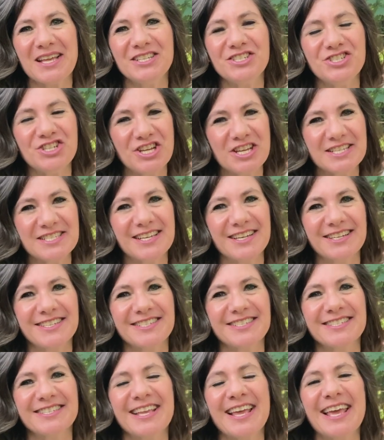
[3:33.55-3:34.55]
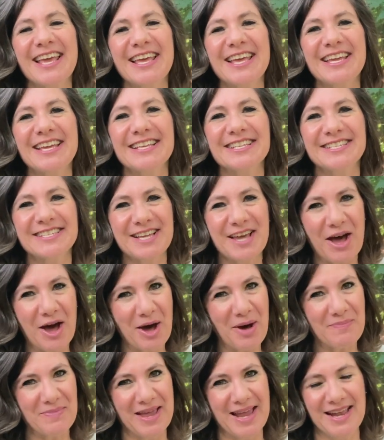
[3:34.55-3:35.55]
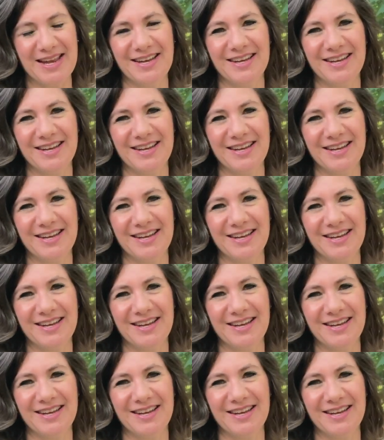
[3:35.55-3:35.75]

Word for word: Jesus is coming.